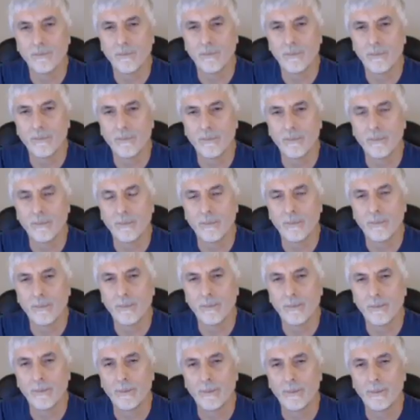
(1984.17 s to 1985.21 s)

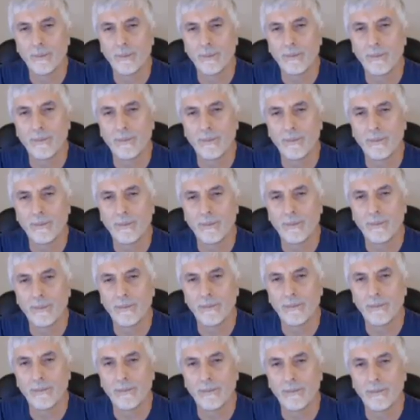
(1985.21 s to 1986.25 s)

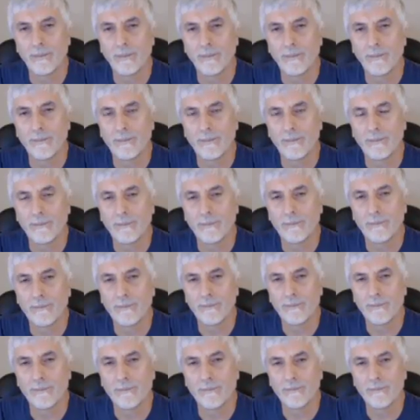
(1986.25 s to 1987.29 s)

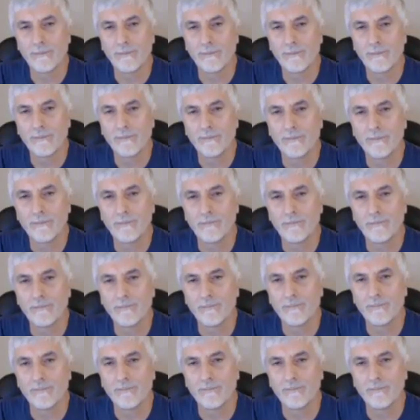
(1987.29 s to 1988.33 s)

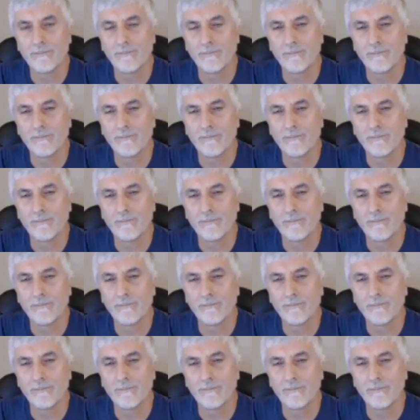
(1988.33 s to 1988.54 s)
The person shown says nothing.